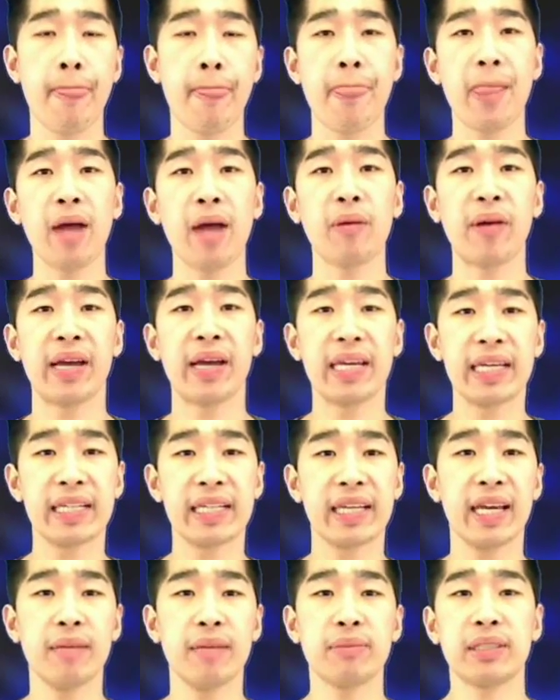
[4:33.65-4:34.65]
That way it
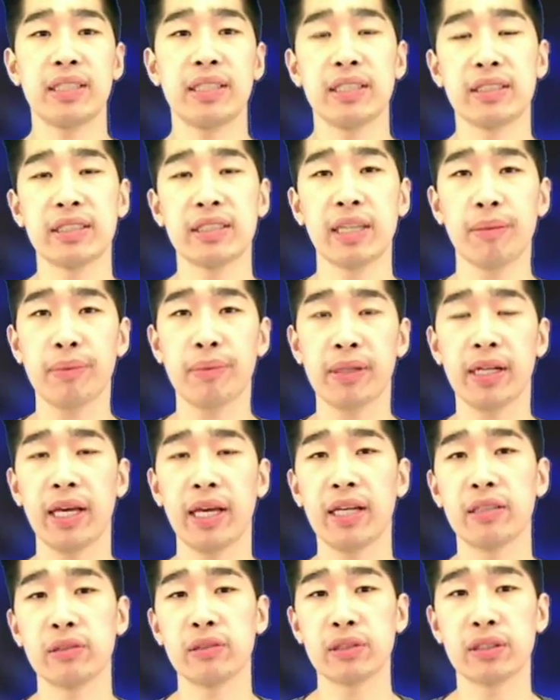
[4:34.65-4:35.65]
keeps things separate,
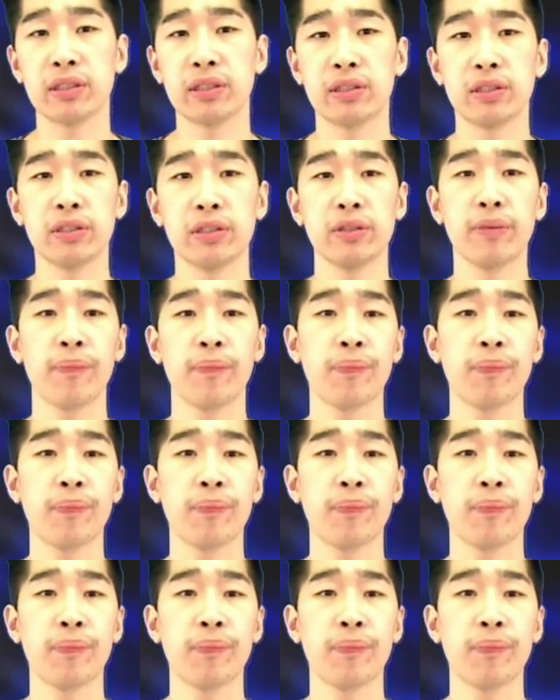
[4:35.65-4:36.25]
and also too,